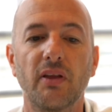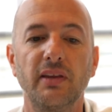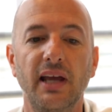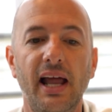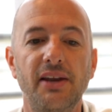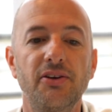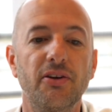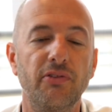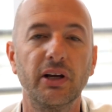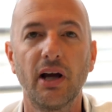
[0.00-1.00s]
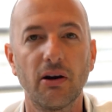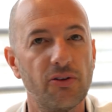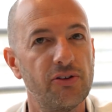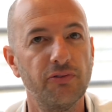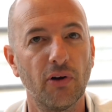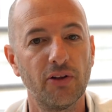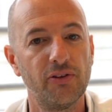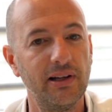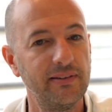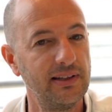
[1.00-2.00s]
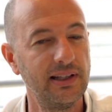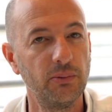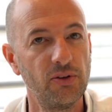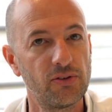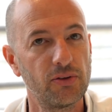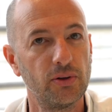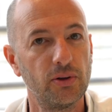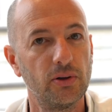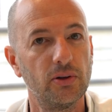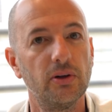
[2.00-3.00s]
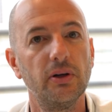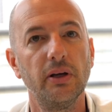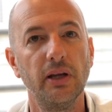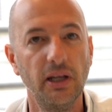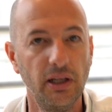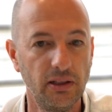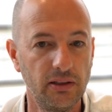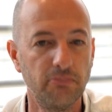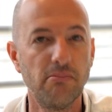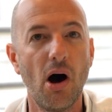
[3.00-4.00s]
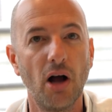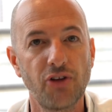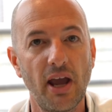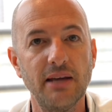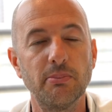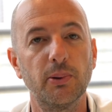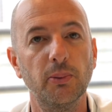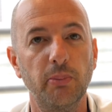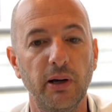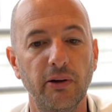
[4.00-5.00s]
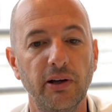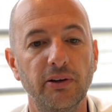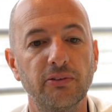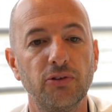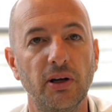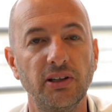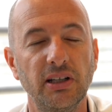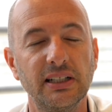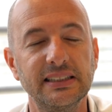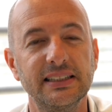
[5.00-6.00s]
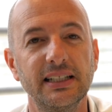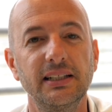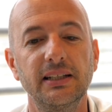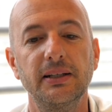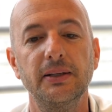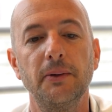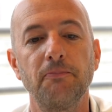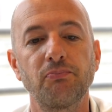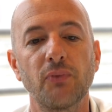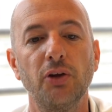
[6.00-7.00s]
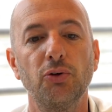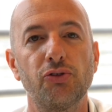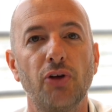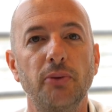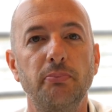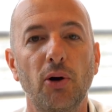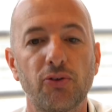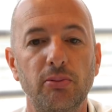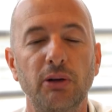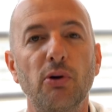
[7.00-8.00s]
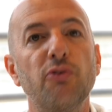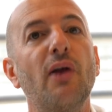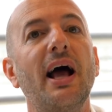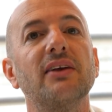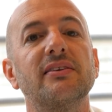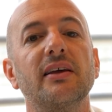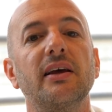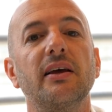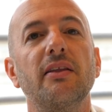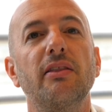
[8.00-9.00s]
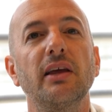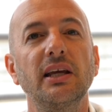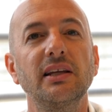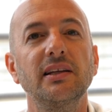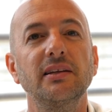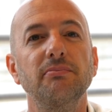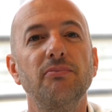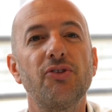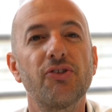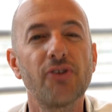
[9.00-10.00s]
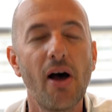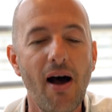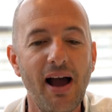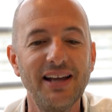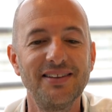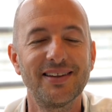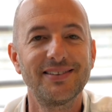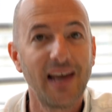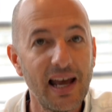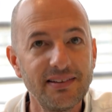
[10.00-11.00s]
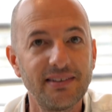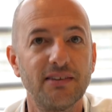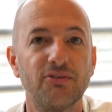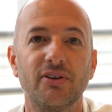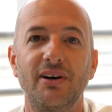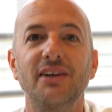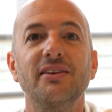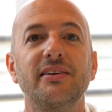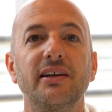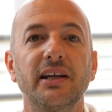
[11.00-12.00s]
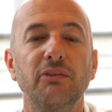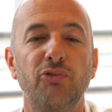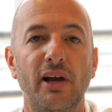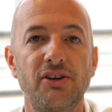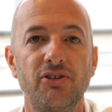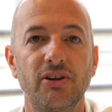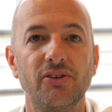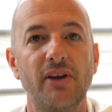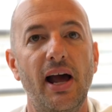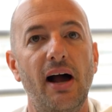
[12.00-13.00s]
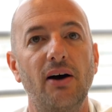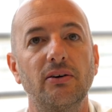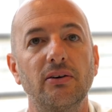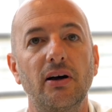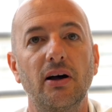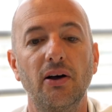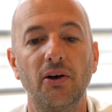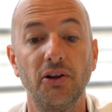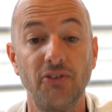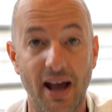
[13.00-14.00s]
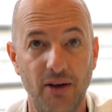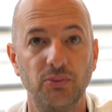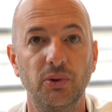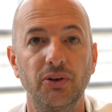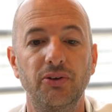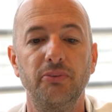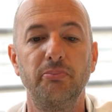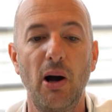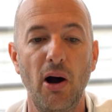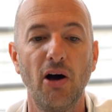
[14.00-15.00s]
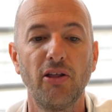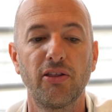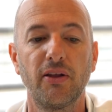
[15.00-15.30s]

the end of the currency volatility that we saw in the March-April period of 2019. It also possibly reflects the signs, the tentative signs, that inflation is now on a downward path.